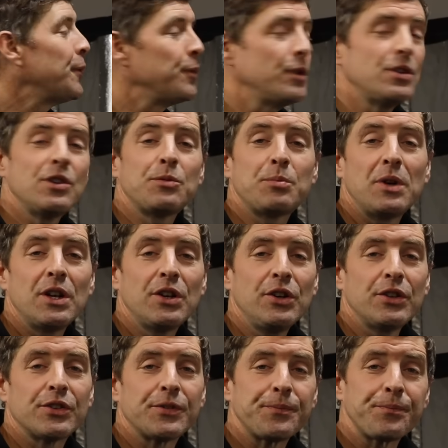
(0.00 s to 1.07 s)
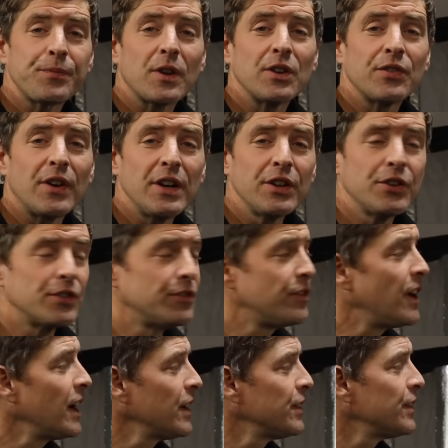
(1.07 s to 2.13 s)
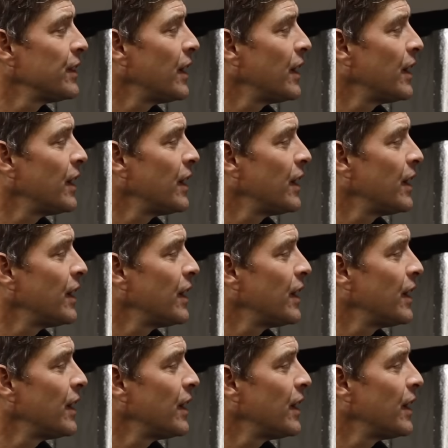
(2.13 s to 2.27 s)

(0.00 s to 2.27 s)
which is pretty good. It's very good, in fact,